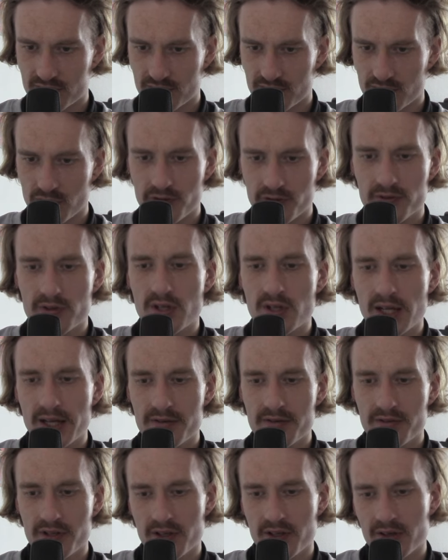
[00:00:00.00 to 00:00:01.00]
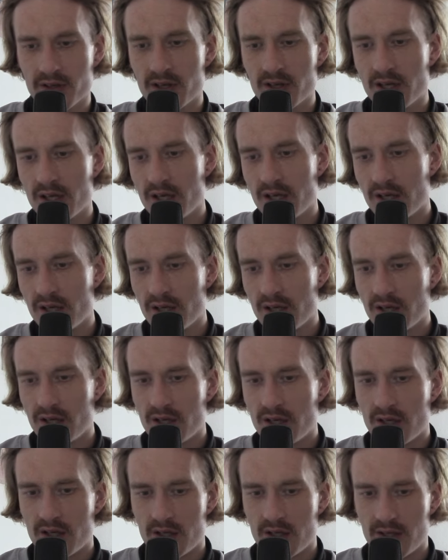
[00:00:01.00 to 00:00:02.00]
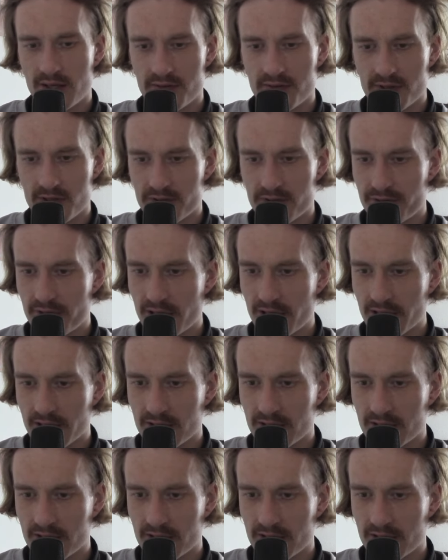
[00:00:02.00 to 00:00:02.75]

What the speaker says: with the Latvian flag